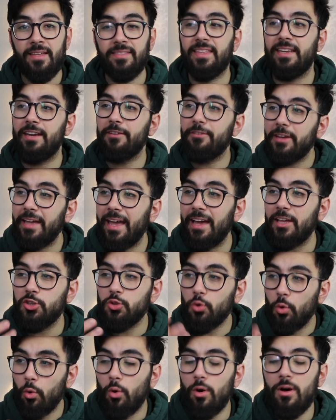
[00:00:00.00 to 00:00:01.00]
They never get
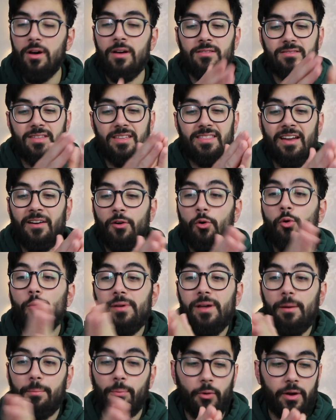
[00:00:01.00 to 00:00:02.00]
taught that there will
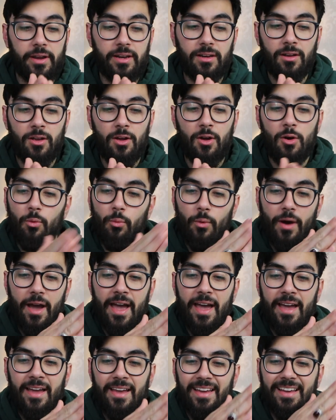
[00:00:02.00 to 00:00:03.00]
be a point
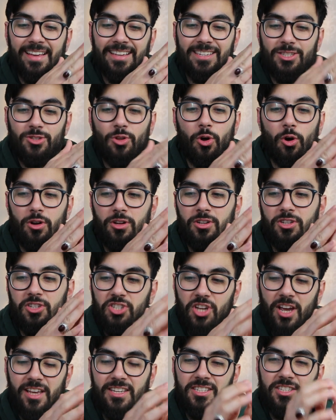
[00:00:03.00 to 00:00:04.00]
where it's not
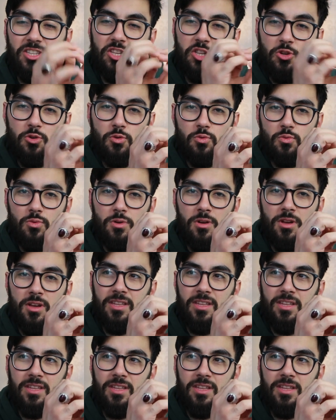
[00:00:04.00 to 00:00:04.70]
just you.